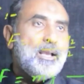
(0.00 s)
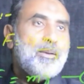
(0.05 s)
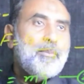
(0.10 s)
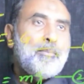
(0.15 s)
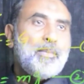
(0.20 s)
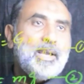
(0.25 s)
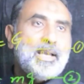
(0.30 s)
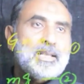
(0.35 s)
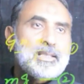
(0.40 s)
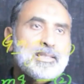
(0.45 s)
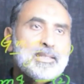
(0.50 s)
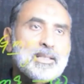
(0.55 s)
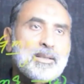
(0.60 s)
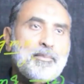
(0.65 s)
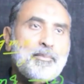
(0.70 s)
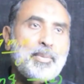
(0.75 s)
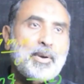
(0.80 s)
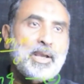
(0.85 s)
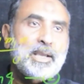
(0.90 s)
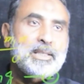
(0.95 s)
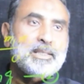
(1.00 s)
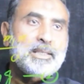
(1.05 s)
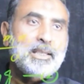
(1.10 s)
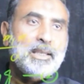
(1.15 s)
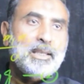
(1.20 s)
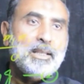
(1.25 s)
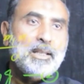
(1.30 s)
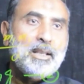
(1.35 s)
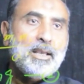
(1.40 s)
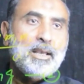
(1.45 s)
Mass
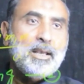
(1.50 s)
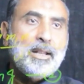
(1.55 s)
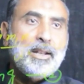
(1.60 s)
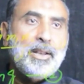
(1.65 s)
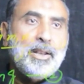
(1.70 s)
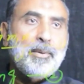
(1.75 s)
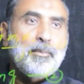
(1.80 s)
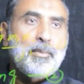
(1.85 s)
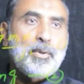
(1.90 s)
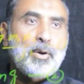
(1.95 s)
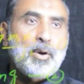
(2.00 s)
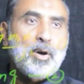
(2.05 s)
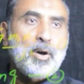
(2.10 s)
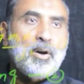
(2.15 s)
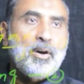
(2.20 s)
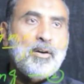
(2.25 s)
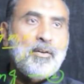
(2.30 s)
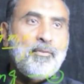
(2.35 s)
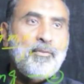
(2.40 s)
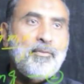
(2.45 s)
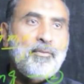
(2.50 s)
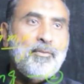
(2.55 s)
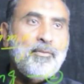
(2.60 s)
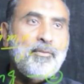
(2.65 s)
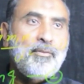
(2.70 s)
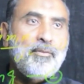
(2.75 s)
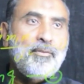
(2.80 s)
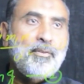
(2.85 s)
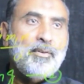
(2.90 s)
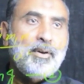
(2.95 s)
comprising number
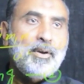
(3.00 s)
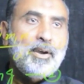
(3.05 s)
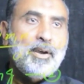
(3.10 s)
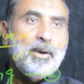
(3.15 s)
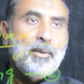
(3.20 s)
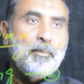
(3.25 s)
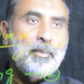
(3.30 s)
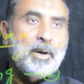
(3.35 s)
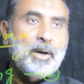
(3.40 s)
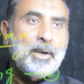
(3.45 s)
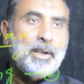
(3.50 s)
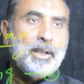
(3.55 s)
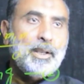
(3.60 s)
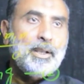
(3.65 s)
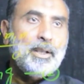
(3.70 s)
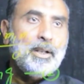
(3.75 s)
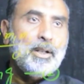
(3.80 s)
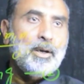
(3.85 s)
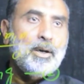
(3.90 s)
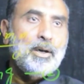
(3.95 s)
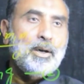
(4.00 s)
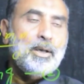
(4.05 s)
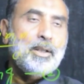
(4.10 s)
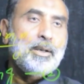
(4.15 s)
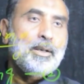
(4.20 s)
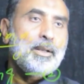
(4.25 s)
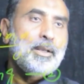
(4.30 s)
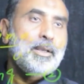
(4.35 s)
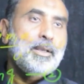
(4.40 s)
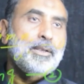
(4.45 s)
of particle,
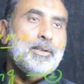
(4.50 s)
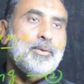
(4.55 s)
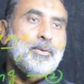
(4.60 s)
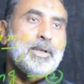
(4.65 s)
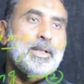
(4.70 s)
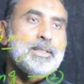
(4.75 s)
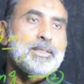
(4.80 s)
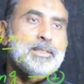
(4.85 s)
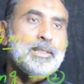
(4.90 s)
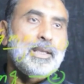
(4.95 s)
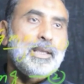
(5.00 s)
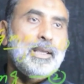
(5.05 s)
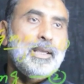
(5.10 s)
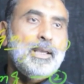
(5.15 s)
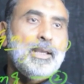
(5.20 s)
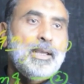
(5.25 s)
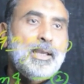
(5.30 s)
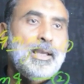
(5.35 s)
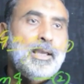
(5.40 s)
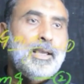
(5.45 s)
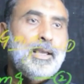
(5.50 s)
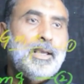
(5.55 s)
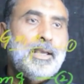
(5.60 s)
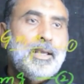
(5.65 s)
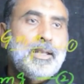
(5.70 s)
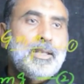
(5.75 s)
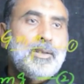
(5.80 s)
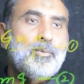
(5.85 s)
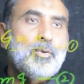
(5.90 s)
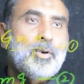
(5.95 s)
or you can say
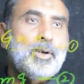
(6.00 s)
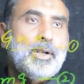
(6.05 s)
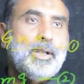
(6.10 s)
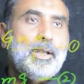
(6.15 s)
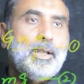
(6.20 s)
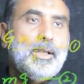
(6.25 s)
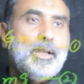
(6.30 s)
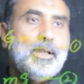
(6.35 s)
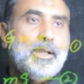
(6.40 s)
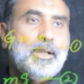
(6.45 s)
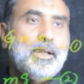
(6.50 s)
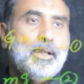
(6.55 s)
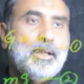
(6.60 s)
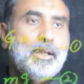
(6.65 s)
any body